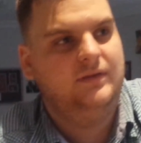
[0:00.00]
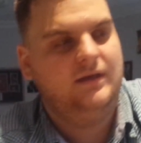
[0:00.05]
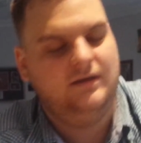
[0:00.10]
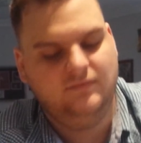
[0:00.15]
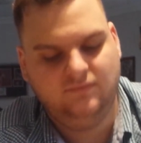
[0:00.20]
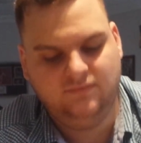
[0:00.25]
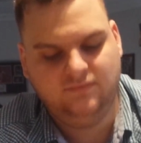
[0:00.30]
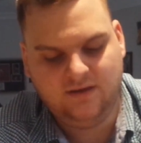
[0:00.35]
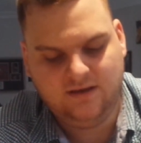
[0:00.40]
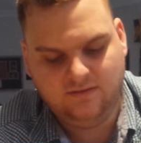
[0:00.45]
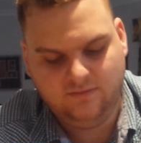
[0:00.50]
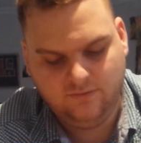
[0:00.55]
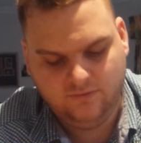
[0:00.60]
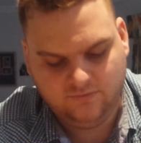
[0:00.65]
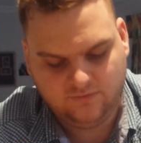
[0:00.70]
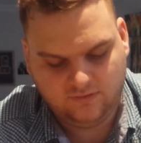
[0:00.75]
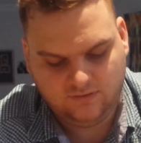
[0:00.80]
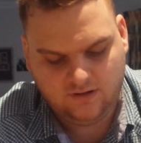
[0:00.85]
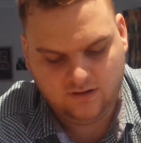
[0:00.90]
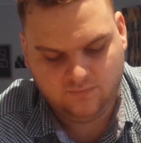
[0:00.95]
they
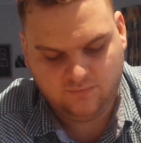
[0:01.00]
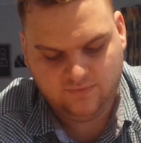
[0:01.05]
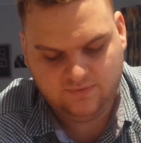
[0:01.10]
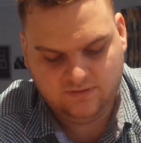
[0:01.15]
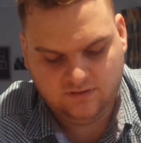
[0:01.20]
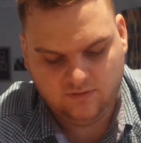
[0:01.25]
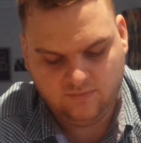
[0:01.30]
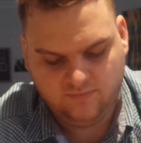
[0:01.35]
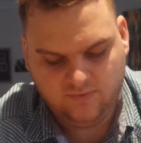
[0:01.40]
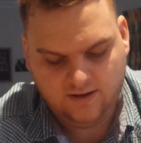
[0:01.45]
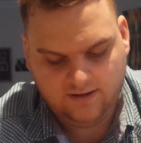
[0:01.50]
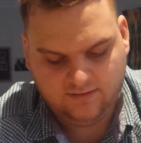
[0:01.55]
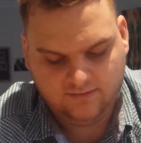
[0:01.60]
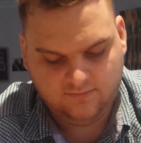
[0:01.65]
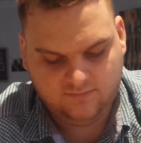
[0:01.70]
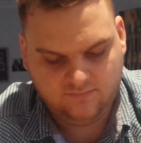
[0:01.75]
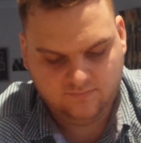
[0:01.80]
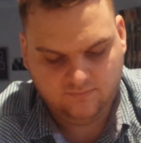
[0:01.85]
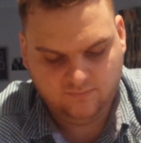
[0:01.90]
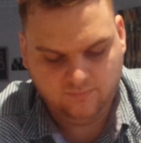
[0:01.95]
lose a lot when you like
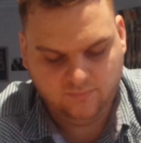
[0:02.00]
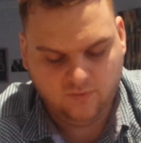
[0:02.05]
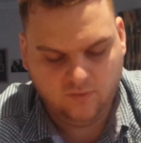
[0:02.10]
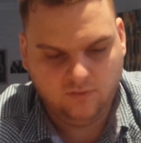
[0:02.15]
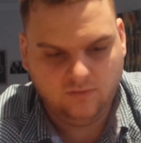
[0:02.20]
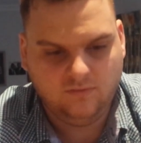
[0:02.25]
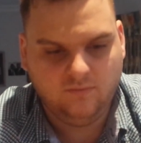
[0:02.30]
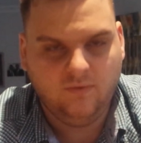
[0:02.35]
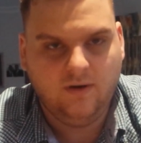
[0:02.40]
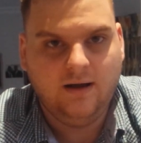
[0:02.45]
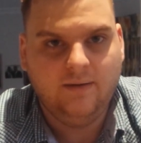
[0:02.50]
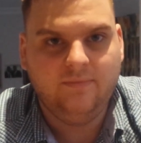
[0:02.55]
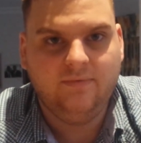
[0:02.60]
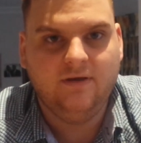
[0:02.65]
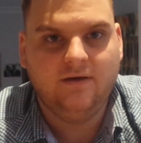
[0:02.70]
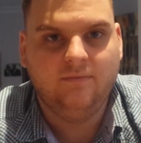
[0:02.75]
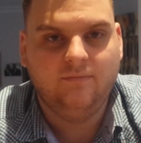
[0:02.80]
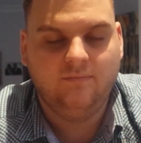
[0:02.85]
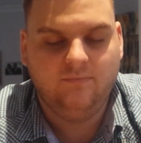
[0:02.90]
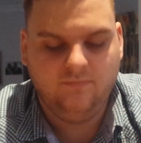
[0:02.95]
board wipe
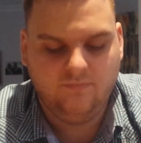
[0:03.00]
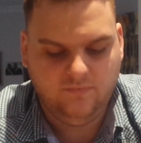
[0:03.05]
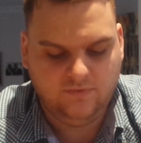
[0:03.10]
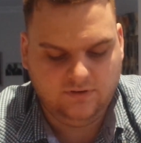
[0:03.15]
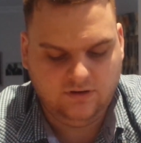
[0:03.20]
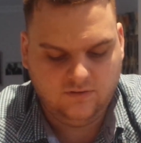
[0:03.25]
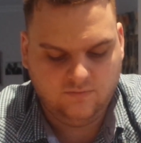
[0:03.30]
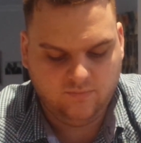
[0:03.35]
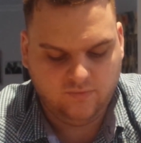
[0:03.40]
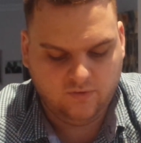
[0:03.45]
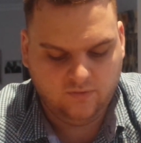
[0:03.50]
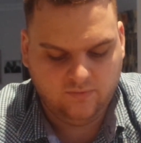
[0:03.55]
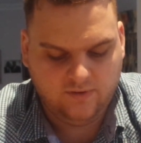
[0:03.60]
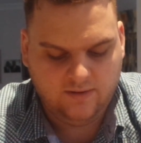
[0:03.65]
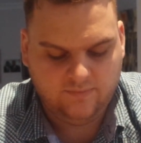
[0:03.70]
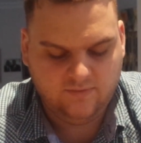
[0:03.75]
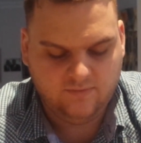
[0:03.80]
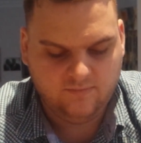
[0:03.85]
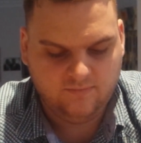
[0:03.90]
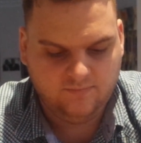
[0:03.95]

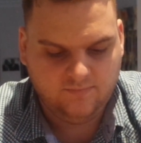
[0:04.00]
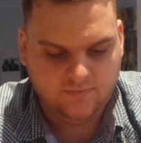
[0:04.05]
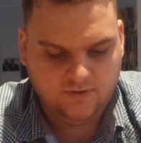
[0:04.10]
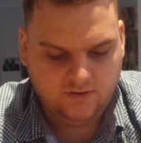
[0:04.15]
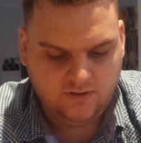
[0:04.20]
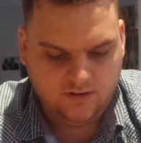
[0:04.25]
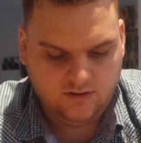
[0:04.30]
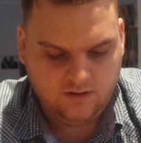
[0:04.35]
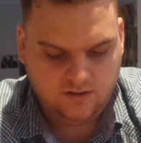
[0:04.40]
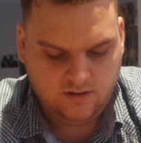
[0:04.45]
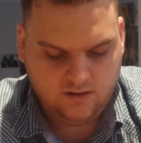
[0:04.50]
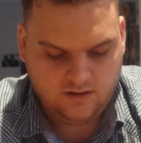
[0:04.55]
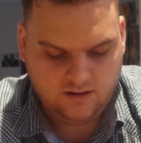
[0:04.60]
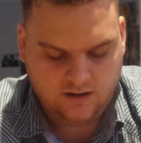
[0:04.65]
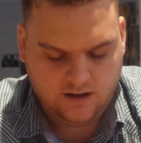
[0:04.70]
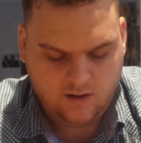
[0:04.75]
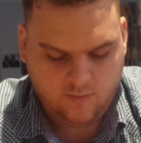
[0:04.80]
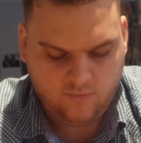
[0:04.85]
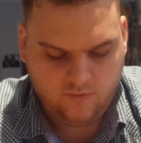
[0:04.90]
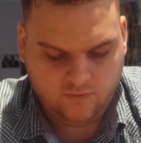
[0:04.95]
them.
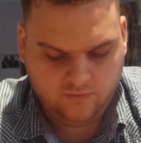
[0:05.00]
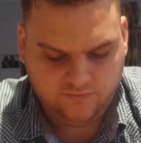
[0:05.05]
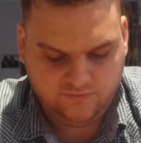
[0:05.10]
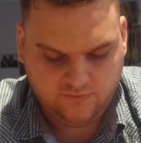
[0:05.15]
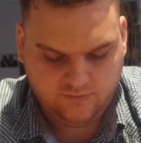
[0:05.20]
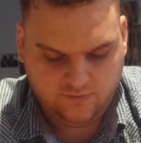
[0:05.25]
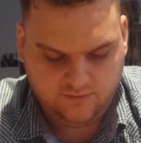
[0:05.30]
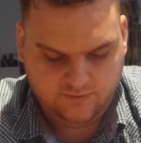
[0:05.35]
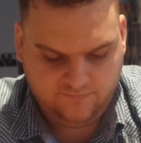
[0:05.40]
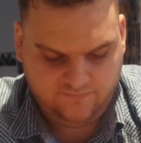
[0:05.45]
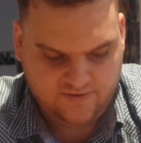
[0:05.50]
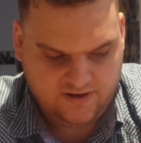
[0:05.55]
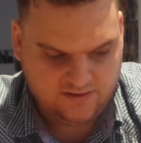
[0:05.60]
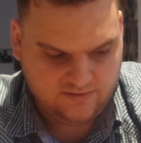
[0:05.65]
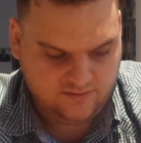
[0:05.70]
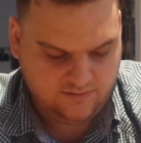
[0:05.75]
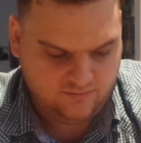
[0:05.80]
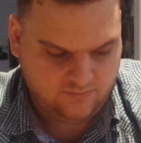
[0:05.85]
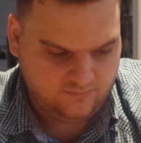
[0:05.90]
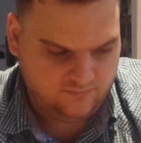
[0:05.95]
Also the
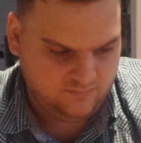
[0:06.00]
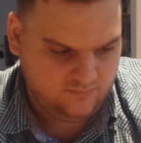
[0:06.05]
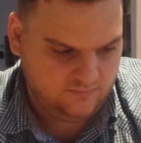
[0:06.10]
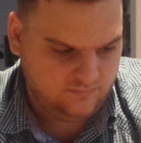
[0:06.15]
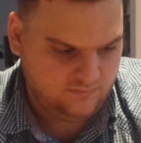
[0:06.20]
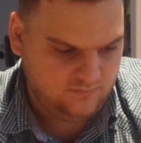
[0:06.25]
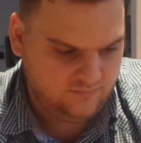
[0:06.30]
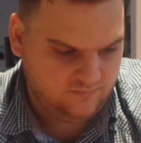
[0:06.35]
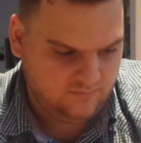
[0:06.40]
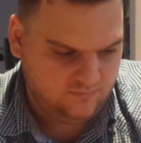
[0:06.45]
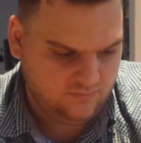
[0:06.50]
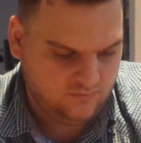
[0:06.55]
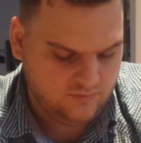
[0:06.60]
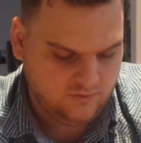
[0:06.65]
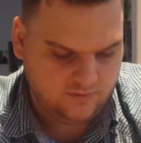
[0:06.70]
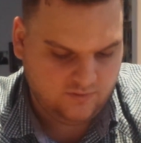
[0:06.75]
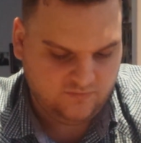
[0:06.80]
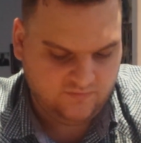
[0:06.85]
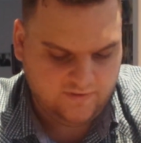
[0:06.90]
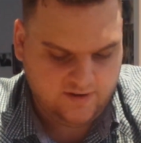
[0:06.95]
fact that
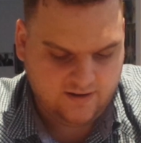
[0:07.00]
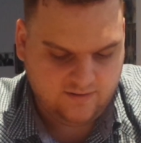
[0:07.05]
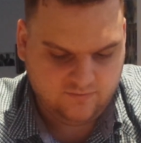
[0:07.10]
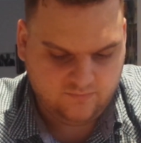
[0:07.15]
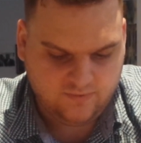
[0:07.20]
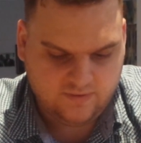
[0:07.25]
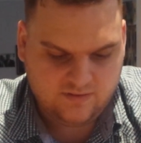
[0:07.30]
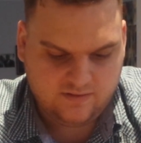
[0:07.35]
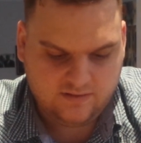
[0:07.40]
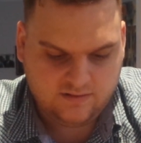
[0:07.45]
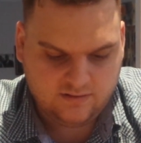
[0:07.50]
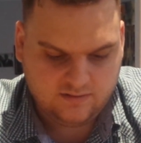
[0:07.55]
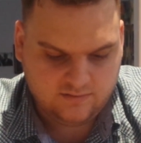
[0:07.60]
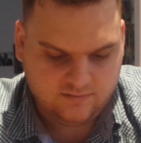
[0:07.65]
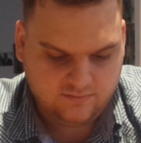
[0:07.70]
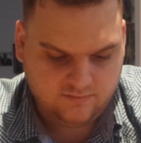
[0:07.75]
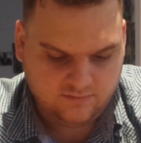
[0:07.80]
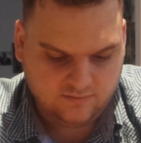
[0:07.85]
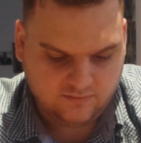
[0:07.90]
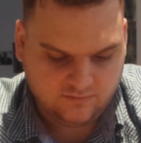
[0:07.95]
Norden's out
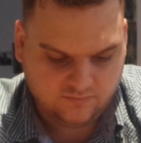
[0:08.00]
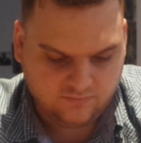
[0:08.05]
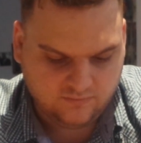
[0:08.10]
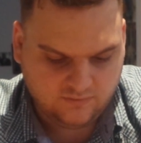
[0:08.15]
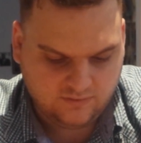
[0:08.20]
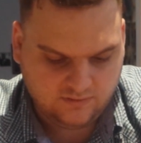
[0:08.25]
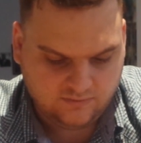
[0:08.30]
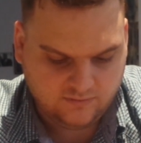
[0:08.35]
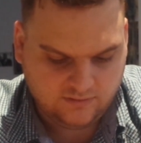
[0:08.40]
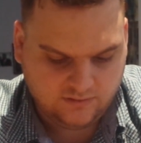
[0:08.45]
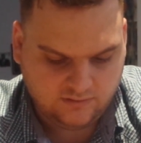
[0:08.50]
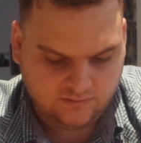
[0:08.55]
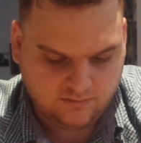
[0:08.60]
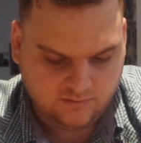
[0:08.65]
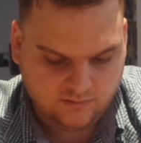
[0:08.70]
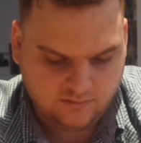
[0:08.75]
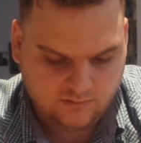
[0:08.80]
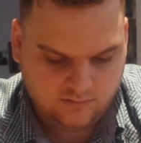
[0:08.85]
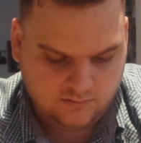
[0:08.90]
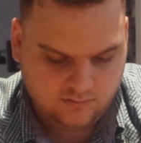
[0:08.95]
Dweller is really
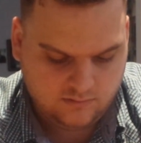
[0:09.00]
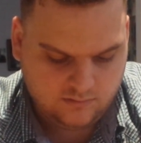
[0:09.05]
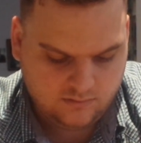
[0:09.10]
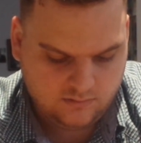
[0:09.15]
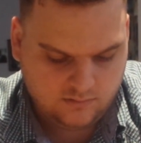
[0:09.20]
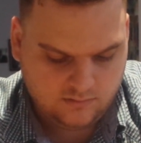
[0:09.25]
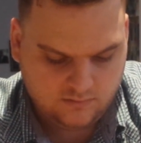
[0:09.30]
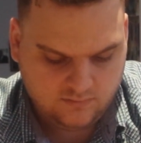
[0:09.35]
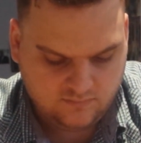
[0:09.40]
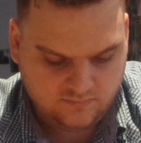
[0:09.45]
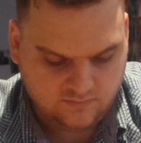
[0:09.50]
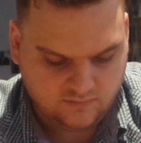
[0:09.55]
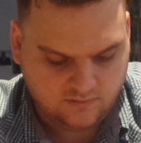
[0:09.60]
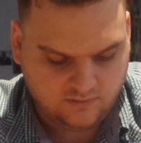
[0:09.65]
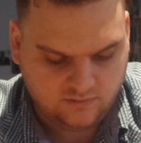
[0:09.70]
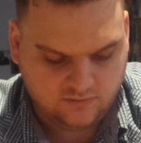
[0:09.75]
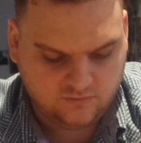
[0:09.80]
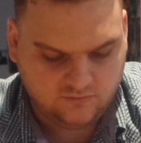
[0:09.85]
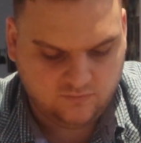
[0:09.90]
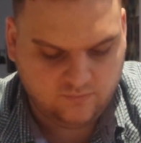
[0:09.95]
good. So
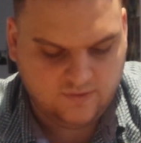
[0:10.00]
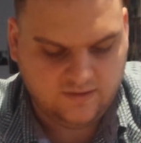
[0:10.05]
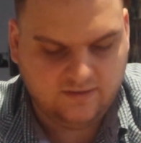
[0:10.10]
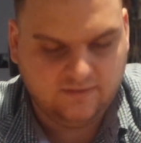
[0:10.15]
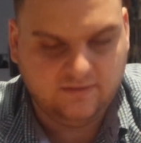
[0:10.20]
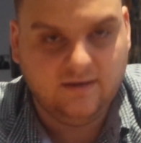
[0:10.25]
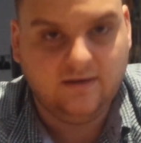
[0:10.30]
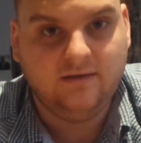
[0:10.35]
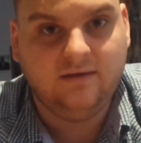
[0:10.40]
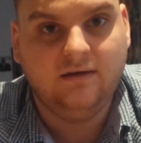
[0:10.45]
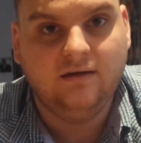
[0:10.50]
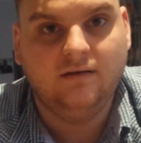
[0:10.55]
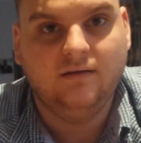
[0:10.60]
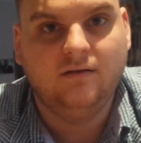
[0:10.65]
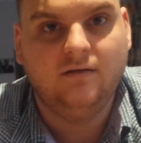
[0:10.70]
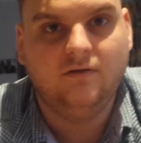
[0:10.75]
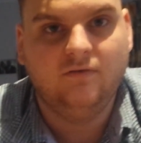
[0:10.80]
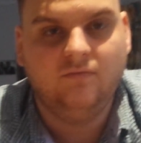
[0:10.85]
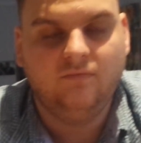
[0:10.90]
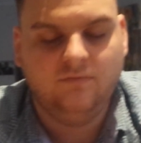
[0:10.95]
you just Dweller Geki a
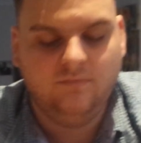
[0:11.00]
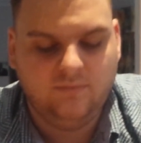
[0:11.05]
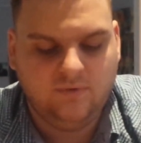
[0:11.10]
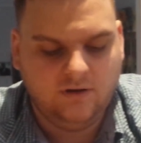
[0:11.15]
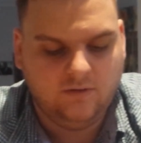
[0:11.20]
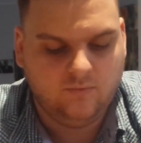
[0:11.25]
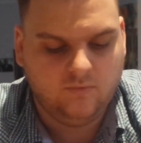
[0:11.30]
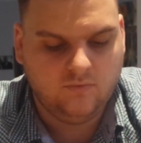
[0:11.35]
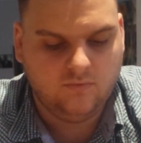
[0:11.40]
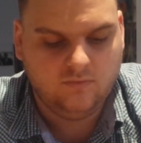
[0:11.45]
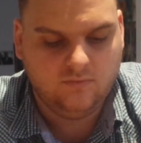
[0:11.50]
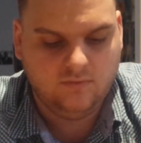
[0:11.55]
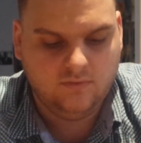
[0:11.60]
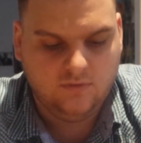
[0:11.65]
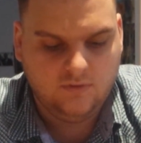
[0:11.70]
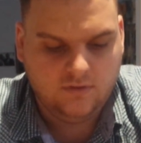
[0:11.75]
lot of people.